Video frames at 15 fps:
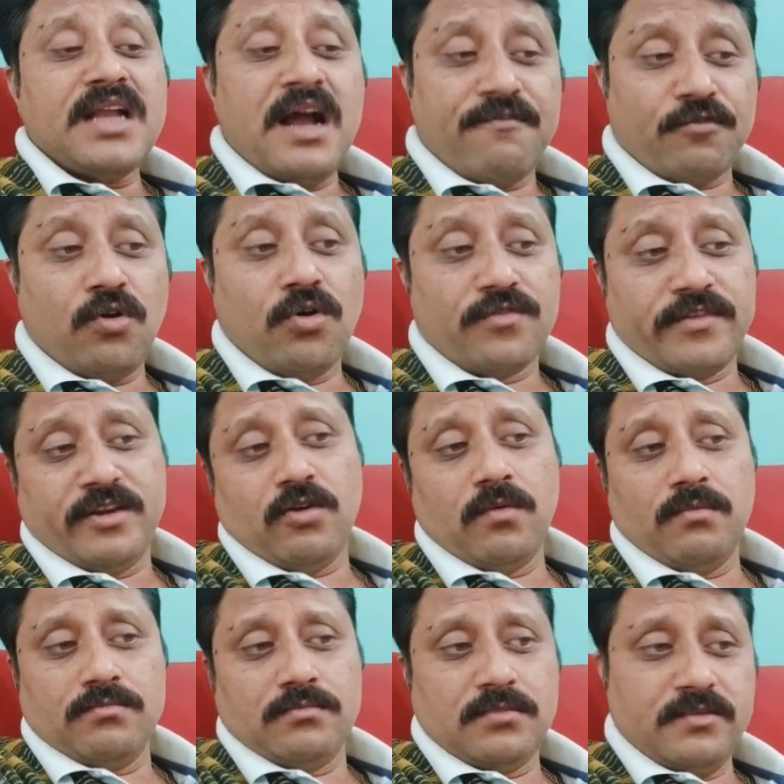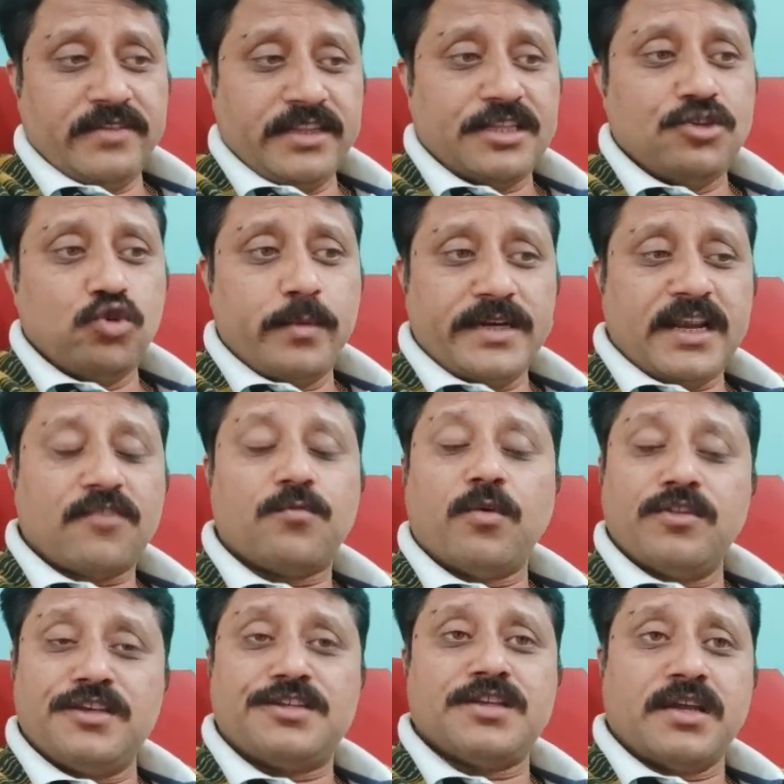of course, you know, with Jupiter's
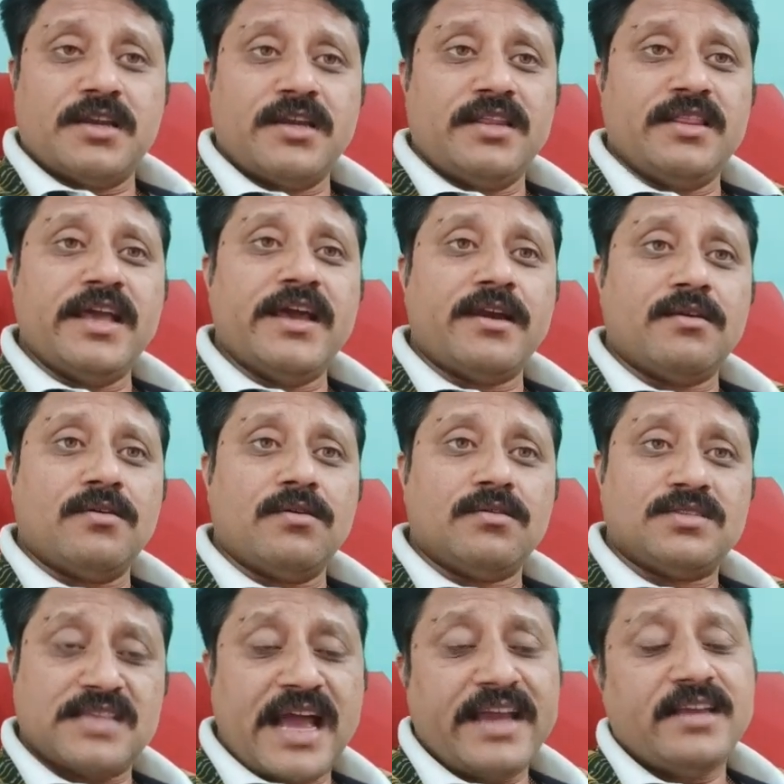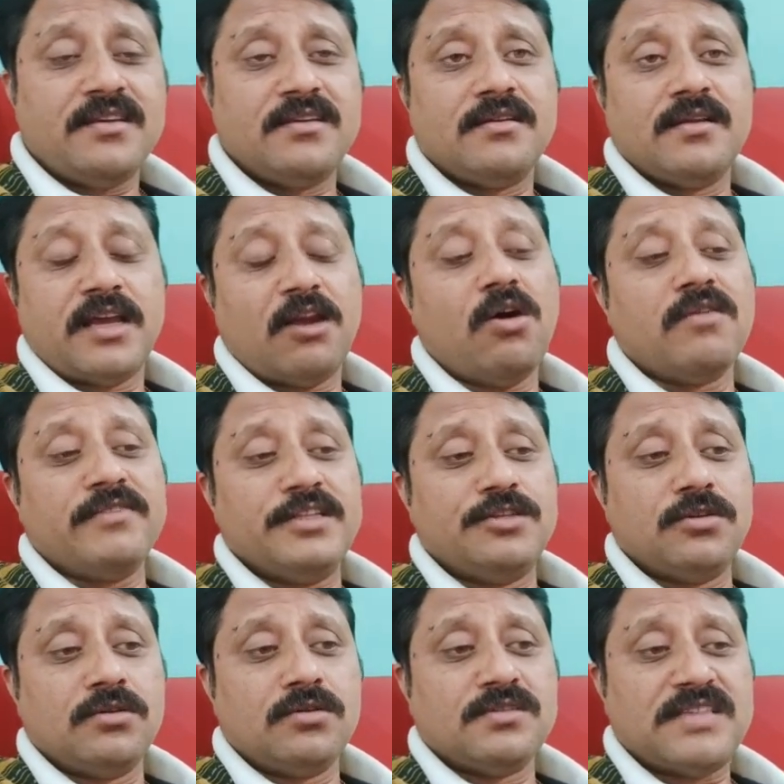position in their sign along
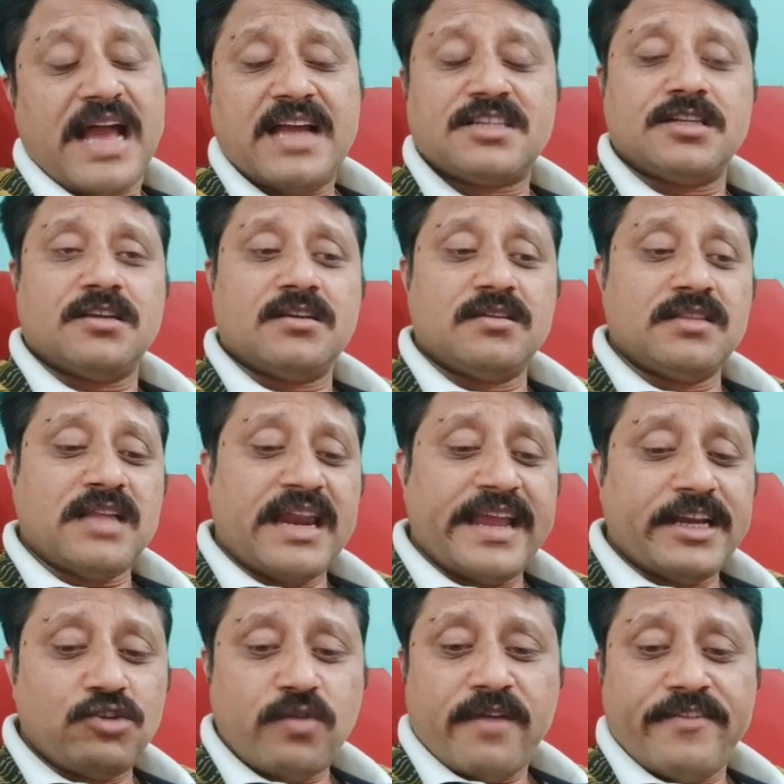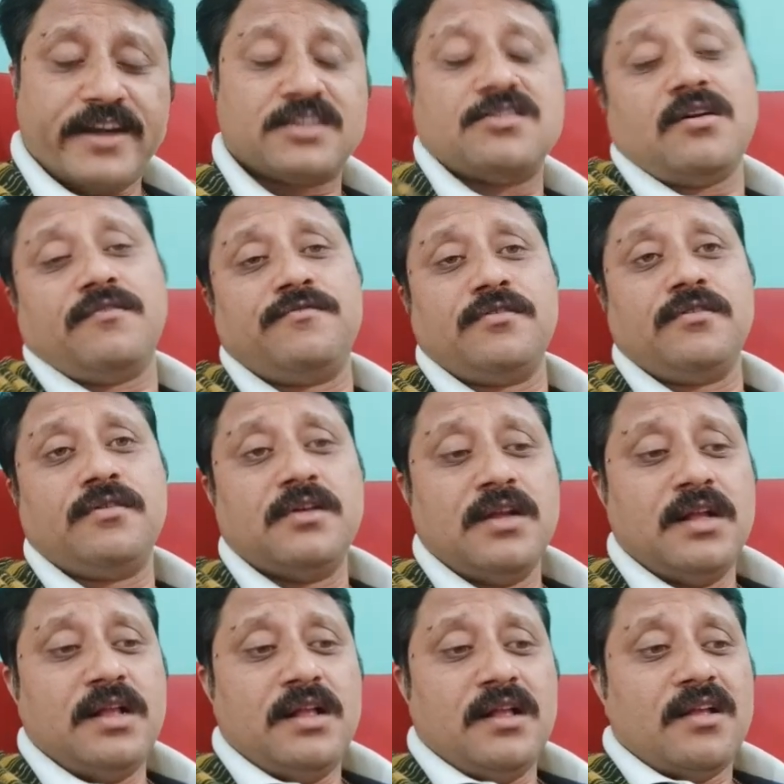with Saturn, the negative effects of
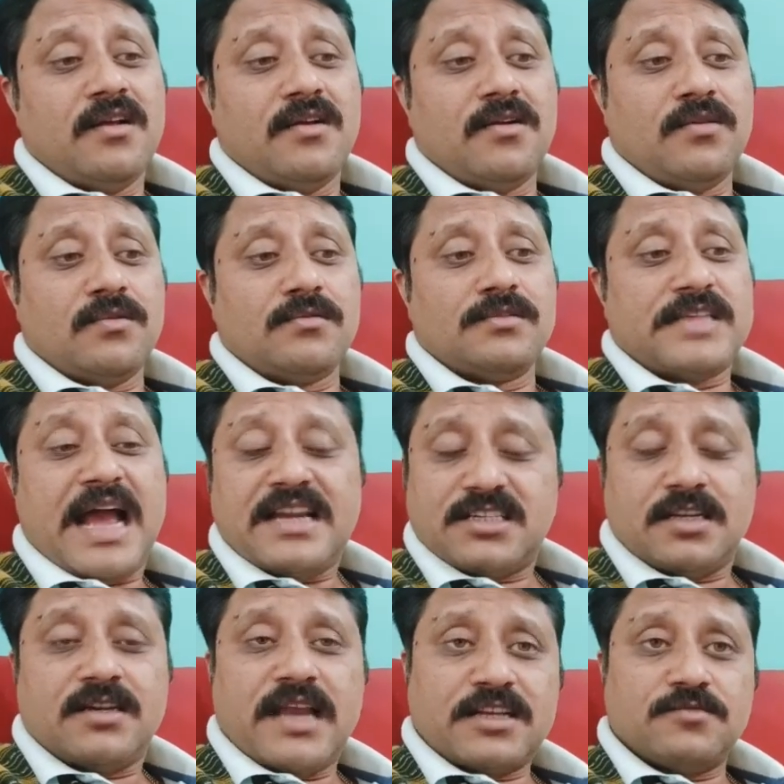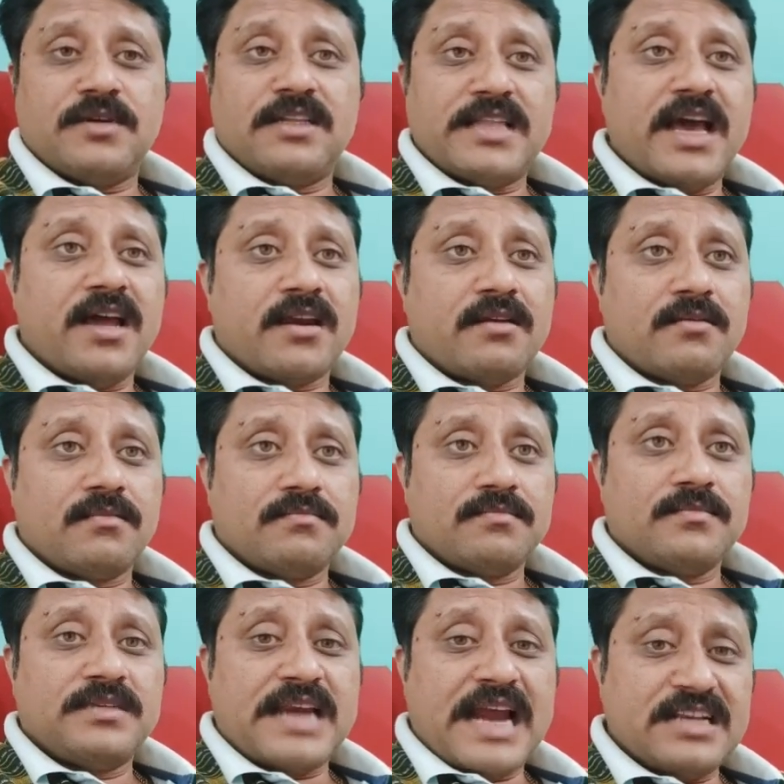Saturn actually they are
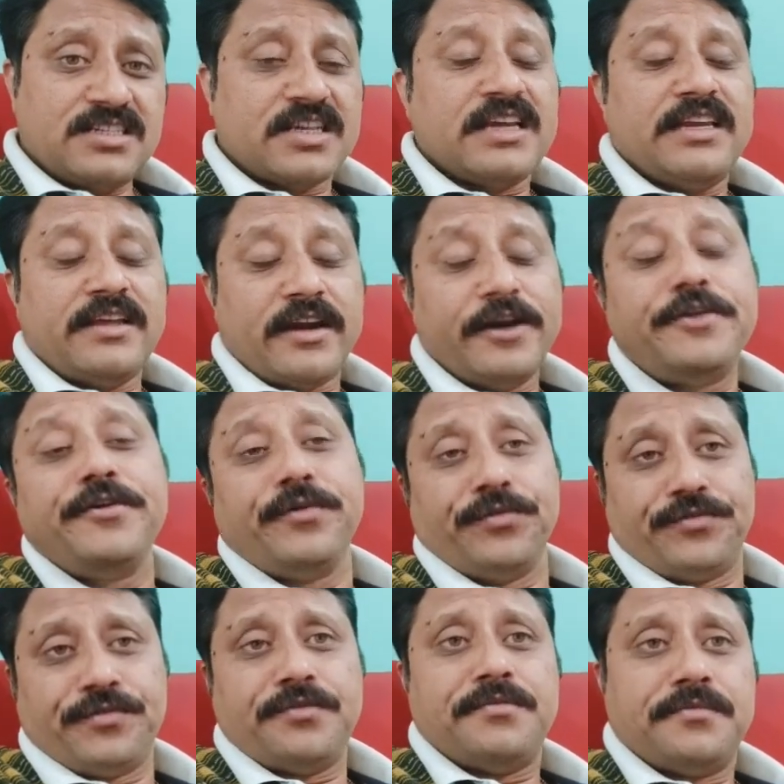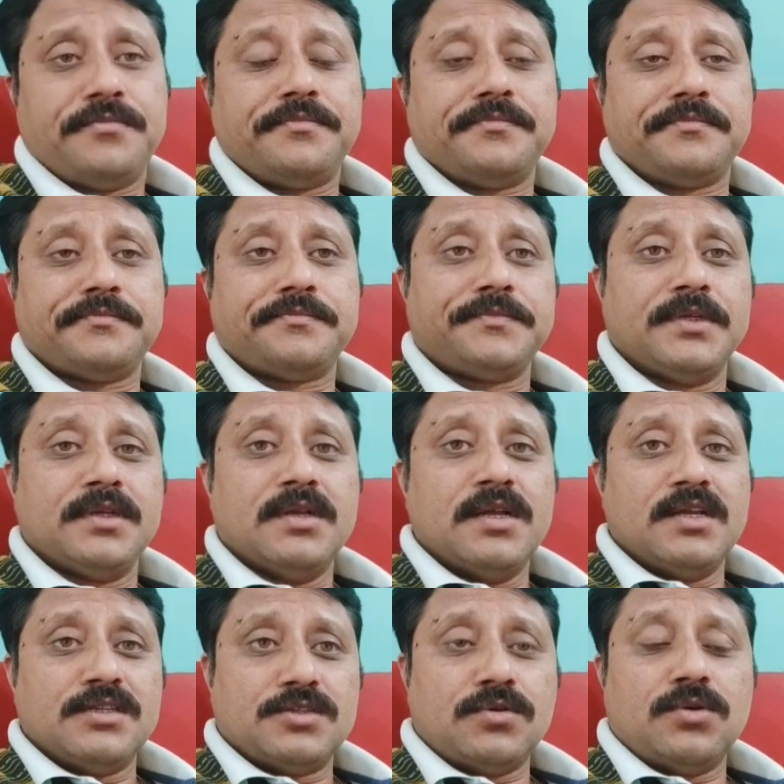drastically reduced.
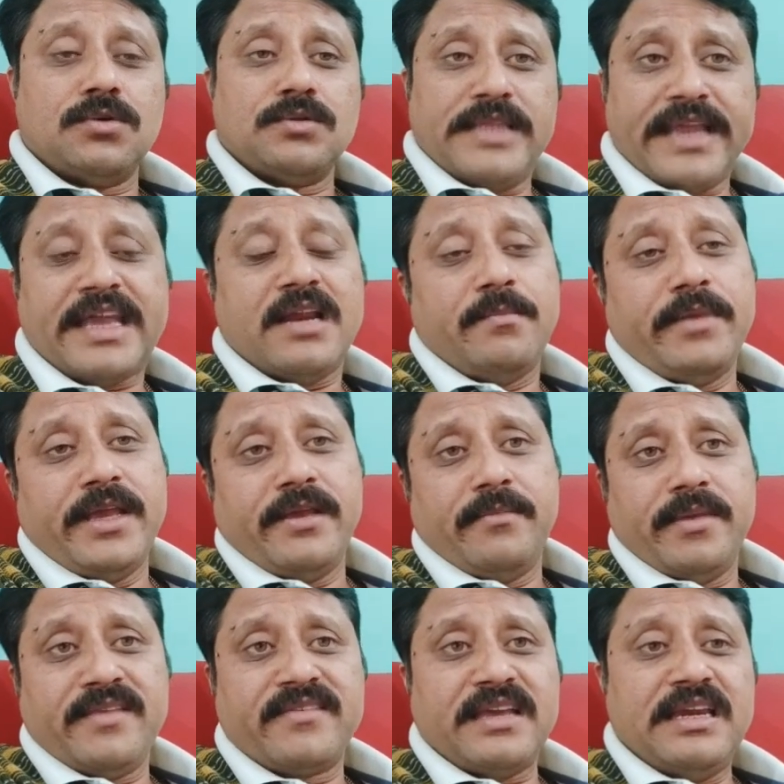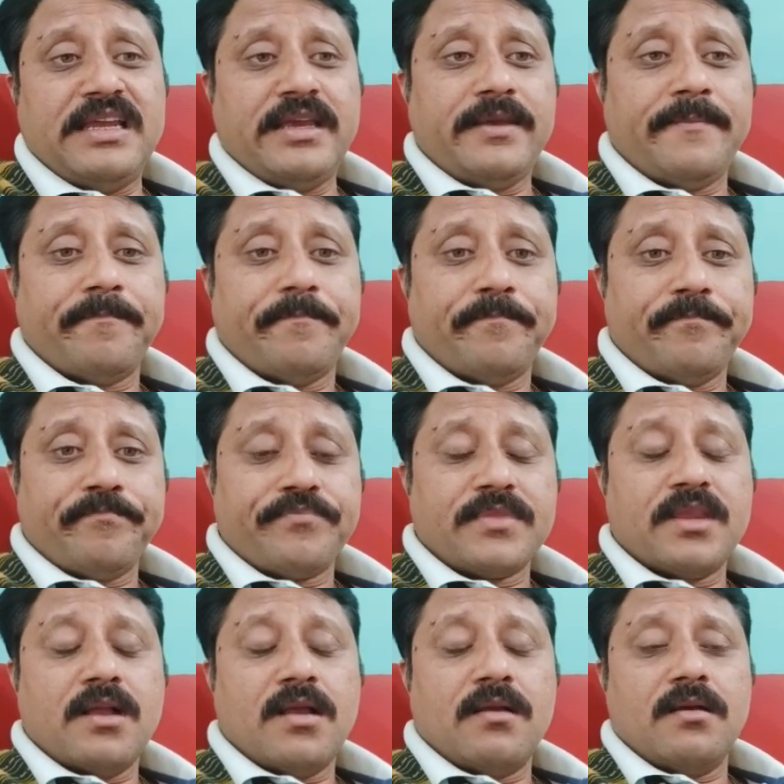So, they can be basically
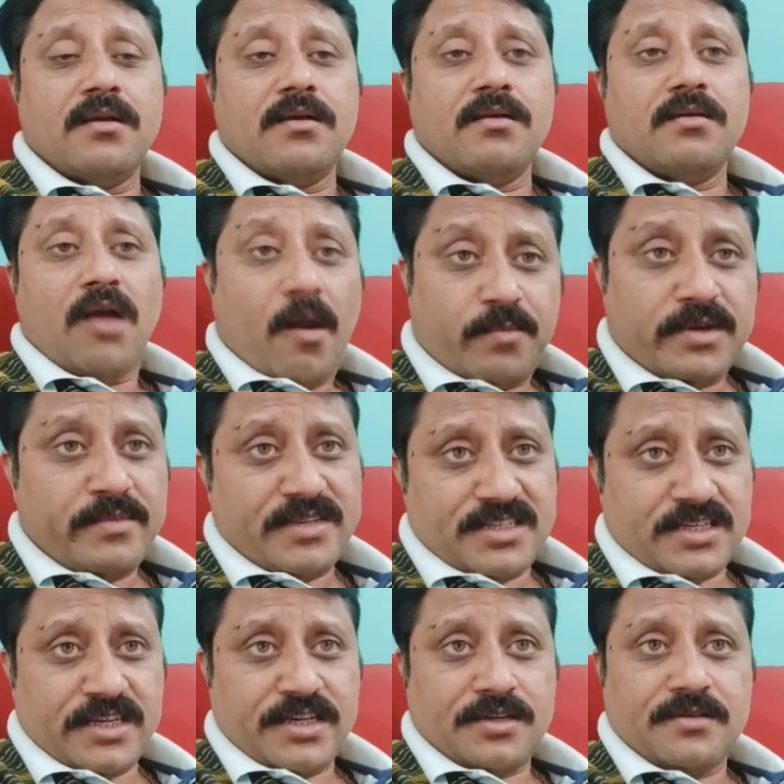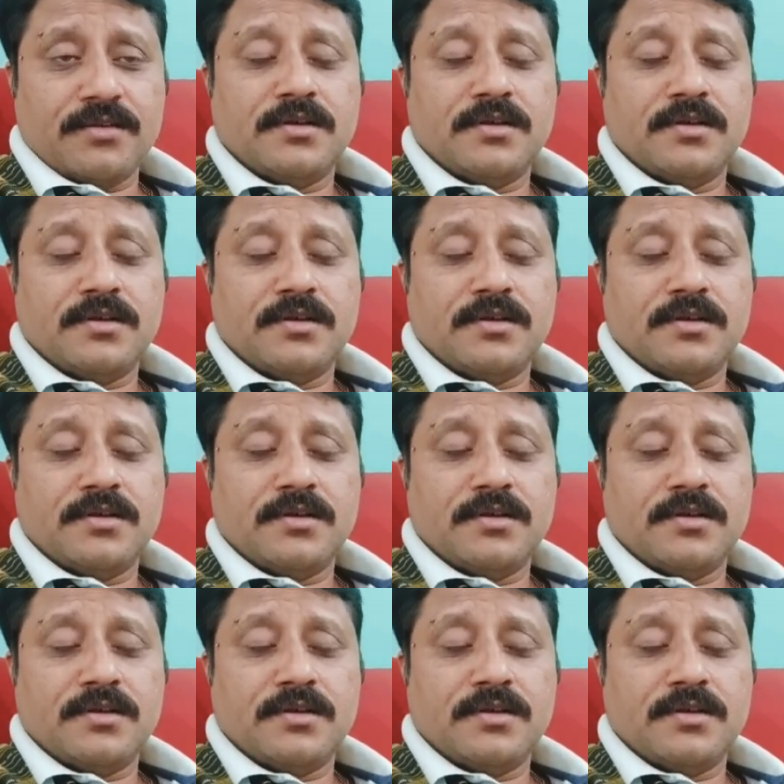optimistic.